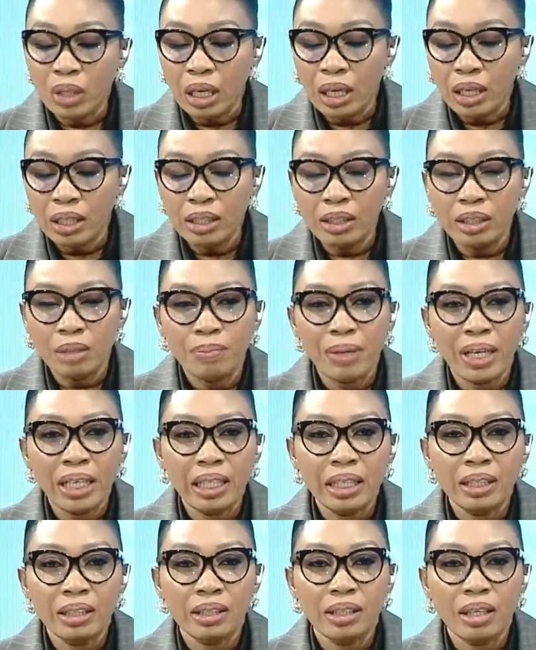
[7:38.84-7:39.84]

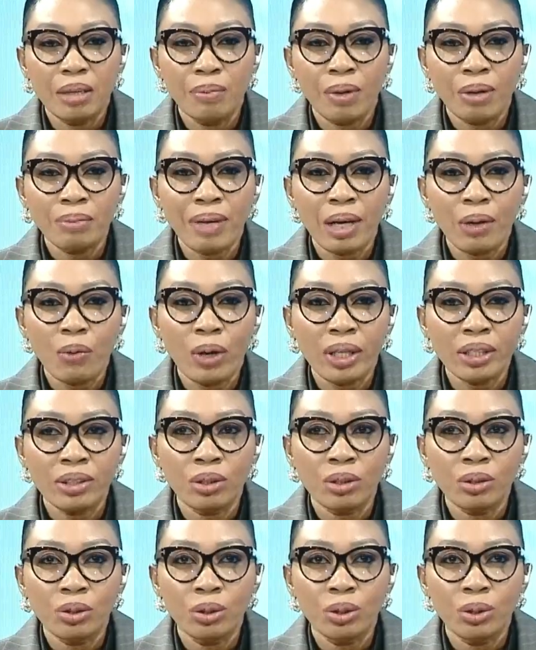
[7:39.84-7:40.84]
Independence Day. But my
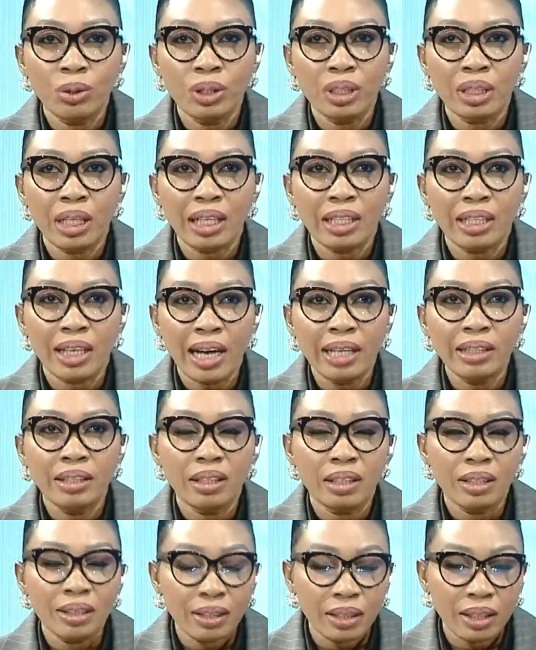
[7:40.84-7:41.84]
question to you is that
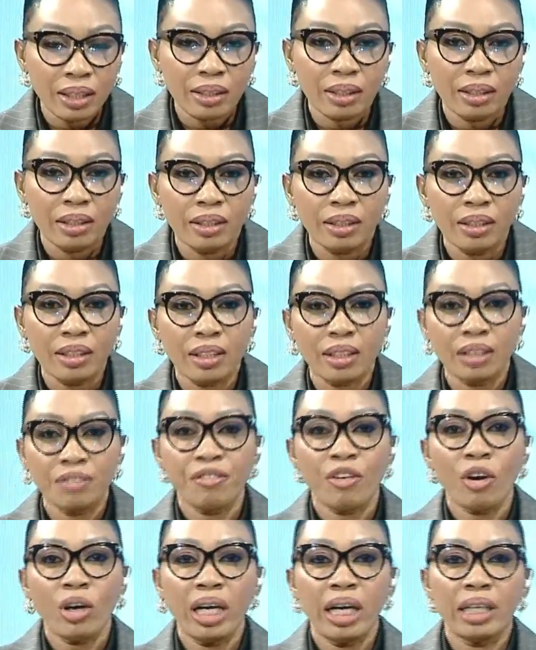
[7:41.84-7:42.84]
1960,
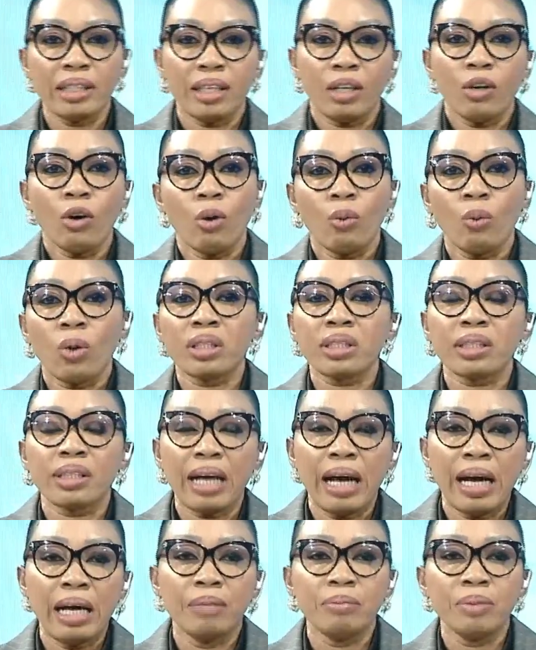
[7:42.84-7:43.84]
64 years ago, was
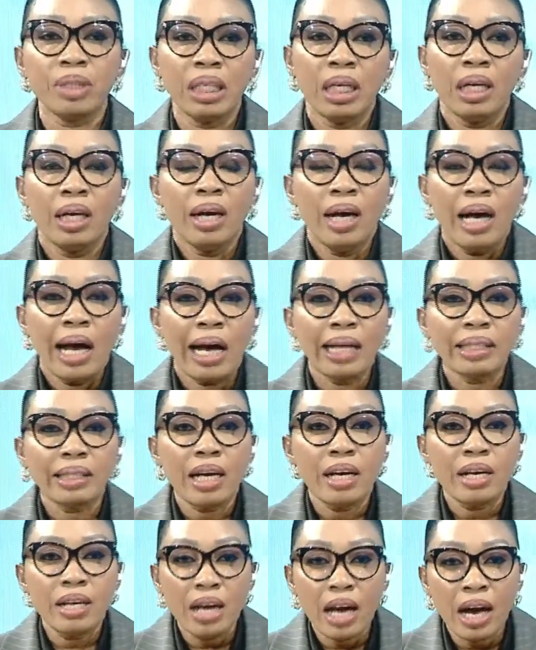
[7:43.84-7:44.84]
termed as
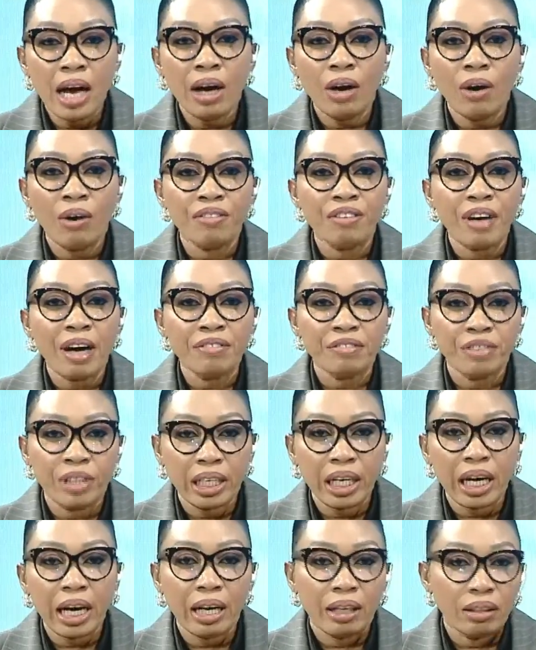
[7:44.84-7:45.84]
a year of
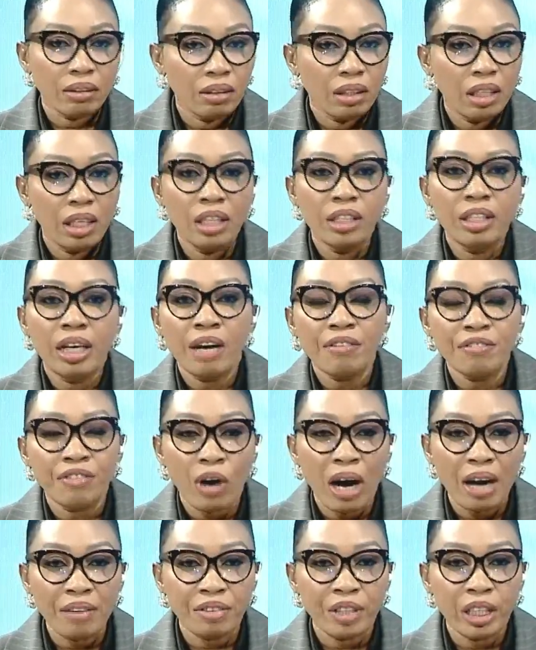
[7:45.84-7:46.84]
Africa, a year
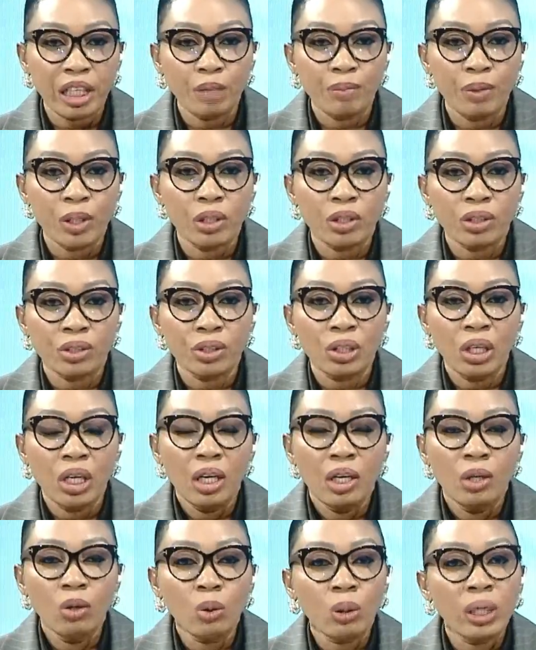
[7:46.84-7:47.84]
for Africa, because
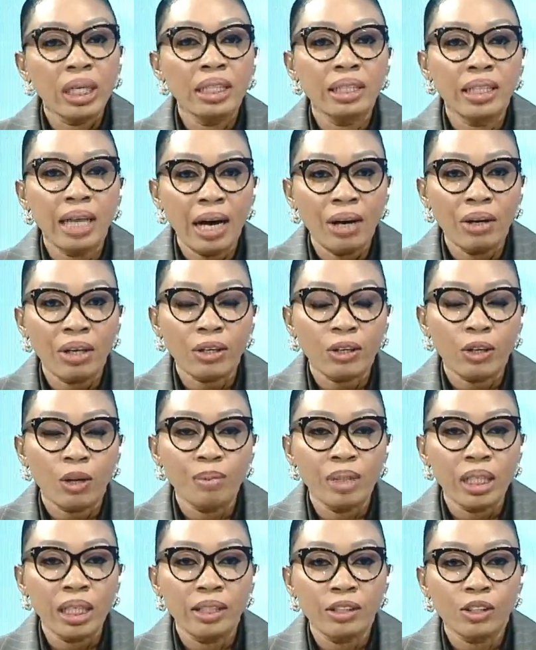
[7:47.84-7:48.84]
looking down
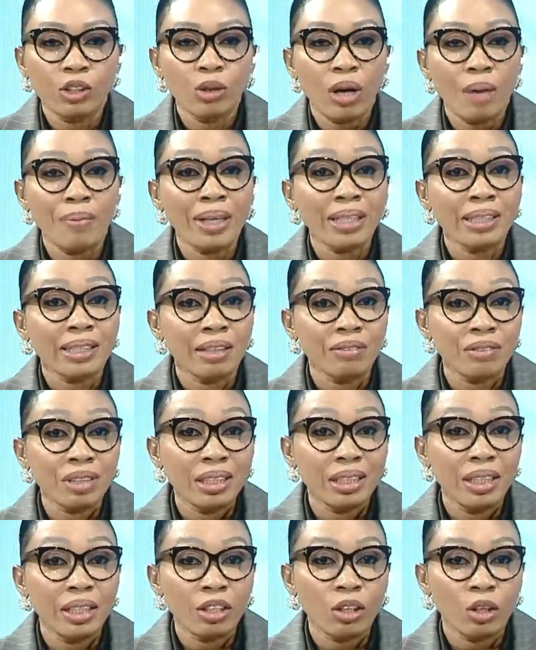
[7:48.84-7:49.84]
economic history, about
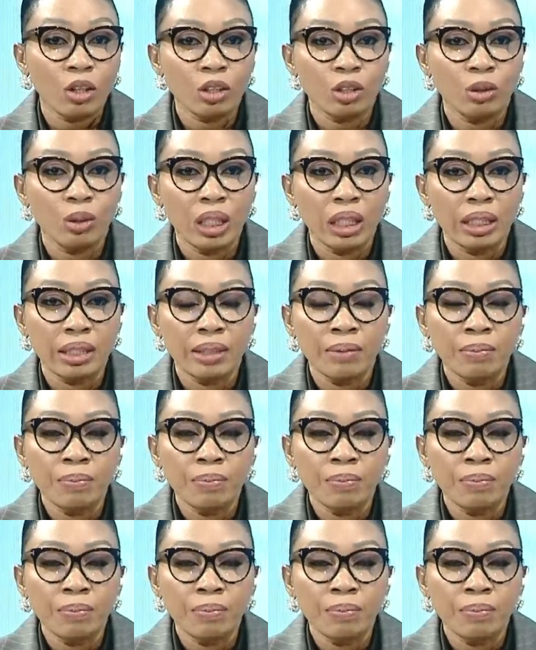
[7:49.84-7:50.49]
17 countries